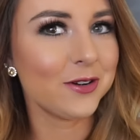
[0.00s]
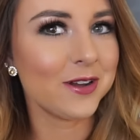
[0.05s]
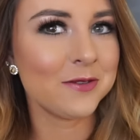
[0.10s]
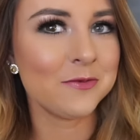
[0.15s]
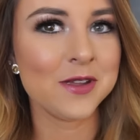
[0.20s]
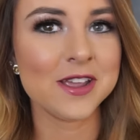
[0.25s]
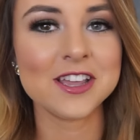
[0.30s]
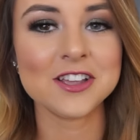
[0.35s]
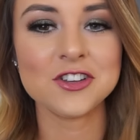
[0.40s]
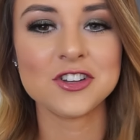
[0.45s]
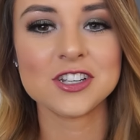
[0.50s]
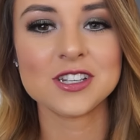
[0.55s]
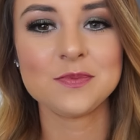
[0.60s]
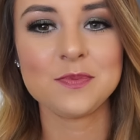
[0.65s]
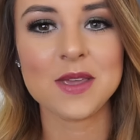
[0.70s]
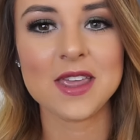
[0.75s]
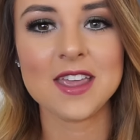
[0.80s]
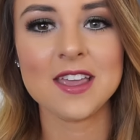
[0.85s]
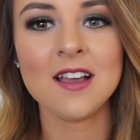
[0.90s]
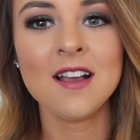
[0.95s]
And we can
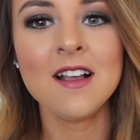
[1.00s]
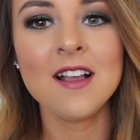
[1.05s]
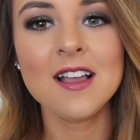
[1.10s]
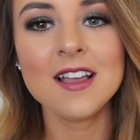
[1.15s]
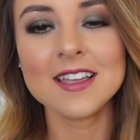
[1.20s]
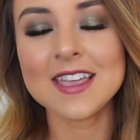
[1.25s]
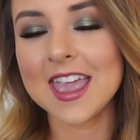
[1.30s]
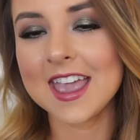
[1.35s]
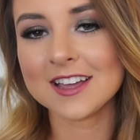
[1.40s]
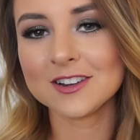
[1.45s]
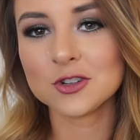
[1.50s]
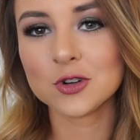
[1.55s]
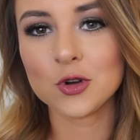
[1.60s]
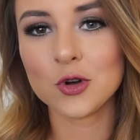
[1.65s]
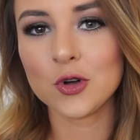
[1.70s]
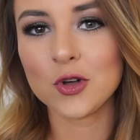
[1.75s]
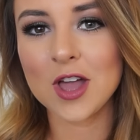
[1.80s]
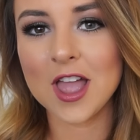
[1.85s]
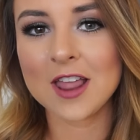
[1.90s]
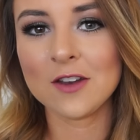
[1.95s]
just be
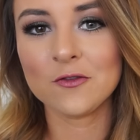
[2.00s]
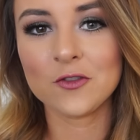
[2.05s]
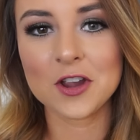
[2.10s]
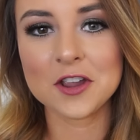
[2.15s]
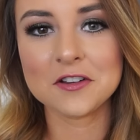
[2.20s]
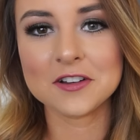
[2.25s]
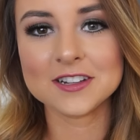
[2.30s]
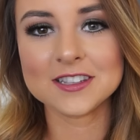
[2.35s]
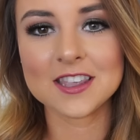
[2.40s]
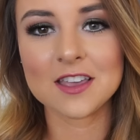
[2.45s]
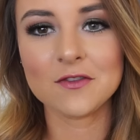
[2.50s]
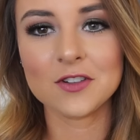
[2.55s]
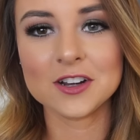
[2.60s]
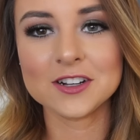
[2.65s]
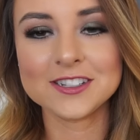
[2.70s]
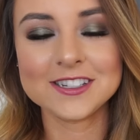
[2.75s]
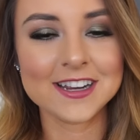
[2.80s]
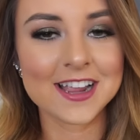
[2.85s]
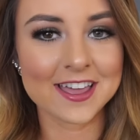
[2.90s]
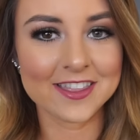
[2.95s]
candle and fragrance
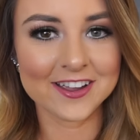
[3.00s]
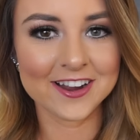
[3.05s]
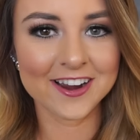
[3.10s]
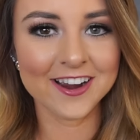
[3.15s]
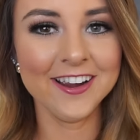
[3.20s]
lovers together.